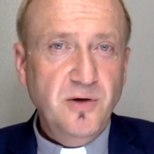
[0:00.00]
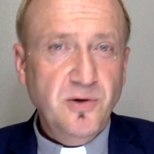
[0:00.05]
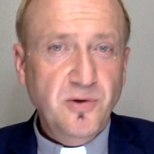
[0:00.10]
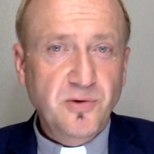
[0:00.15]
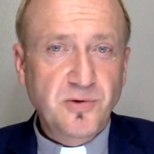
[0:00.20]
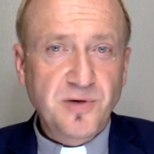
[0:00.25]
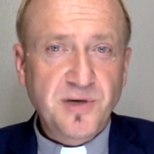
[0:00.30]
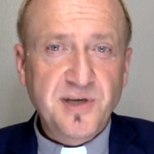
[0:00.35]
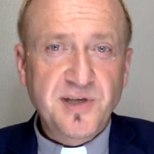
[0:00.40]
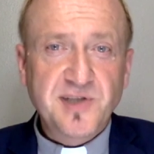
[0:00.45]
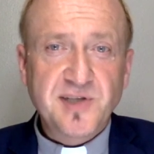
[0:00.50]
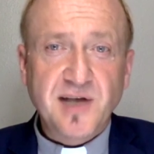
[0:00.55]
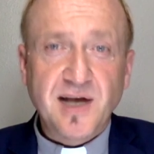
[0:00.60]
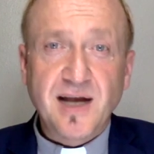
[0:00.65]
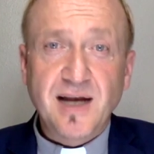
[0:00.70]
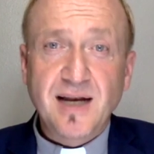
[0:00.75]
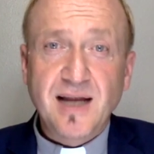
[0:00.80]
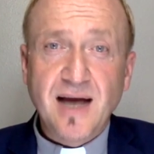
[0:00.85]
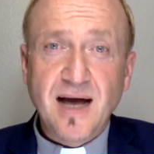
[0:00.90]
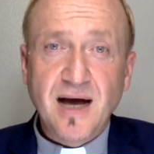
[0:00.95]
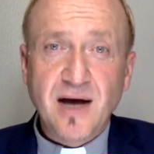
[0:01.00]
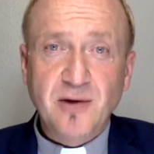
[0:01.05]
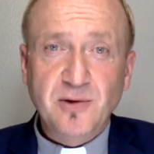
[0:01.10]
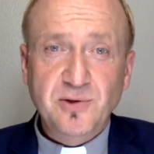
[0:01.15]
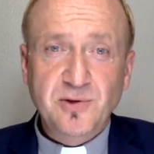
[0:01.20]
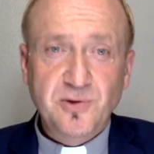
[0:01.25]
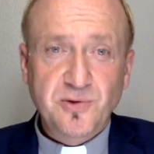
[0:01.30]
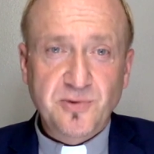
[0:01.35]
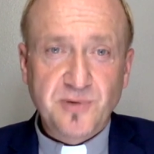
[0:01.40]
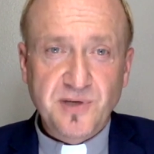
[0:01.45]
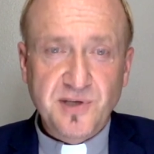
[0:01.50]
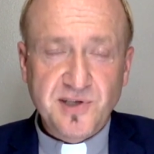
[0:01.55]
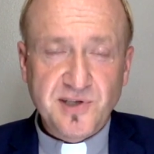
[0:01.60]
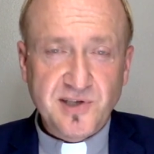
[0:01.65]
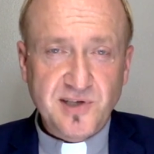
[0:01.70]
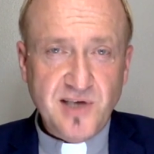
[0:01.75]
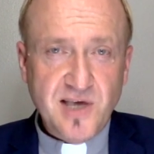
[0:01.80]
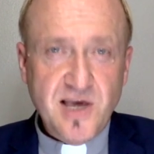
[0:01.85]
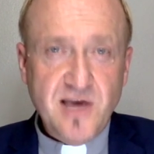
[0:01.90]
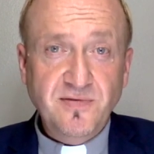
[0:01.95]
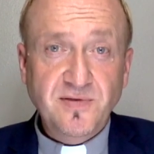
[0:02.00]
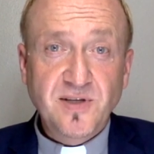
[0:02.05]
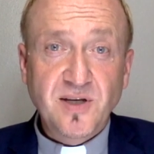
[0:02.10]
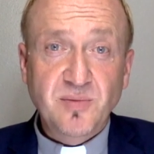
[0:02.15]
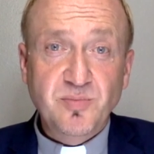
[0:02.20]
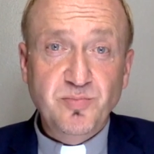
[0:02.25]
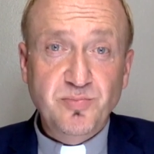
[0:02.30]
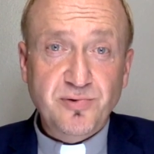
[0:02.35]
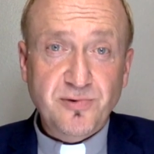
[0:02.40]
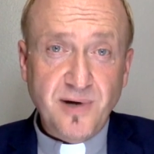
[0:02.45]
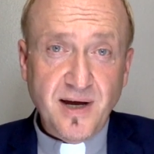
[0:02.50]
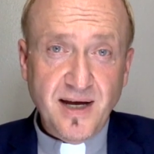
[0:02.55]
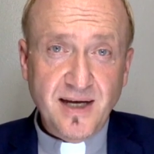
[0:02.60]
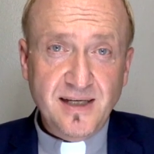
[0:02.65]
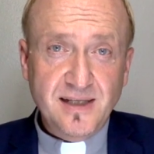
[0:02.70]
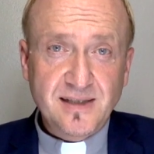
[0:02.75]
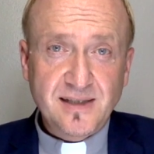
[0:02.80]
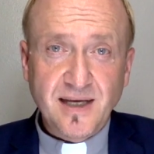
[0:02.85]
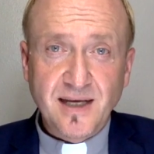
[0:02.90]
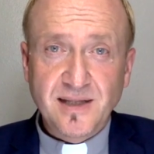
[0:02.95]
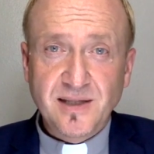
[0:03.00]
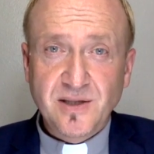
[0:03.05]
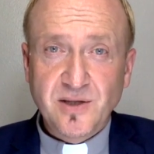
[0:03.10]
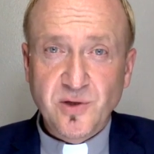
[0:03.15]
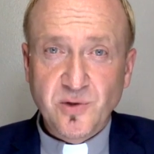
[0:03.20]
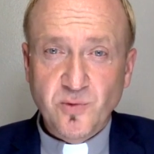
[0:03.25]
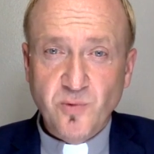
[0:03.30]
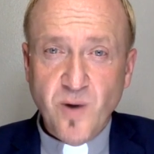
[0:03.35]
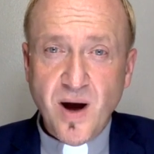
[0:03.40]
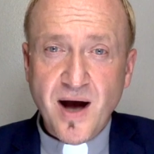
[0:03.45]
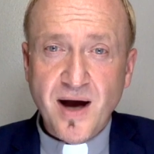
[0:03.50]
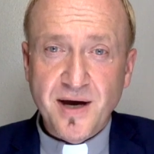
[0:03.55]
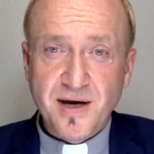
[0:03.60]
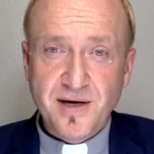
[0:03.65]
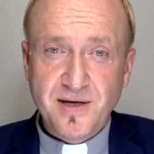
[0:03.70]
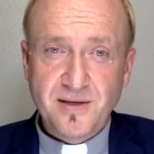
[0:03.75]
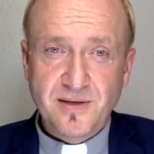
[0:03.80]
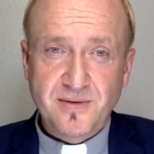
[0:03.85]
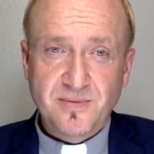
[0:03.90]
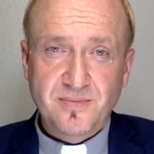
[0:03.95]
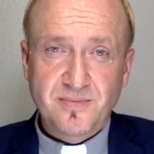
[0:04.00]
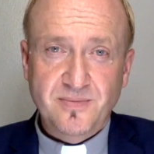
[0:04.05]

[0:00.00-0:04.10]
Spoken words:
Who is allowed to receive the bread and the wine?